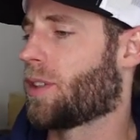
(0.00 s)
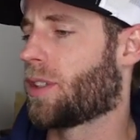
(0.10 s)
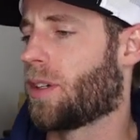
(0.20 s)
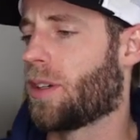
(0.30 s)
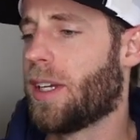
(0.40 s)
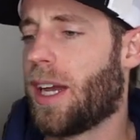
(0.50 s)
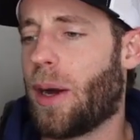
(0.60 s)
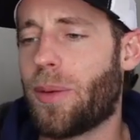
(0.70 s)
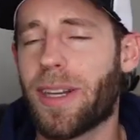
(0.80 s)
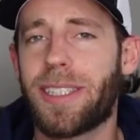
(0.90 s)
So I
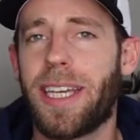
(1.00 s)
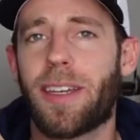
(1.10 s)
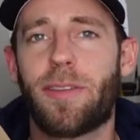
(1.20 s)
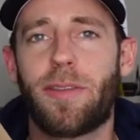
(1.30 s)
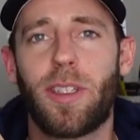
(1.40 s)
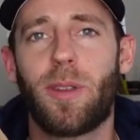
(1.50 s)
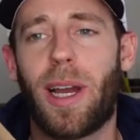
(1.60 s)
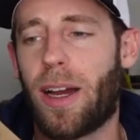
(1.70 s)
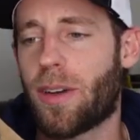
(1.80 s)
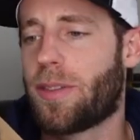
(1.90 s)
wanna take a few
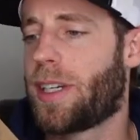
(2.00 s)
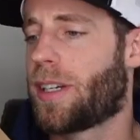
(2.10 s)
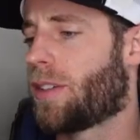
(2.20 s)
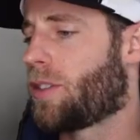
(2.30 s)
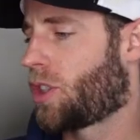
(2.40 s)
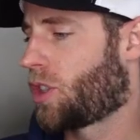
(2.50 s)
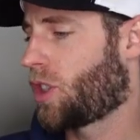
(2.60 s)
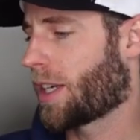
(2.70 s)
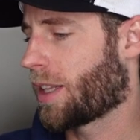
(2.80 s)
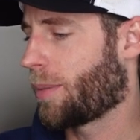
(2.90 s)
out of here and just
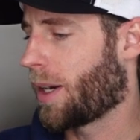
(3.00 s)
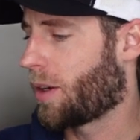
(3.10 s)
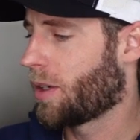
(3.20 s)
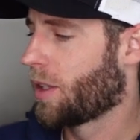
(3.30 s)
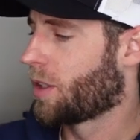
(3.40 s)
check them out,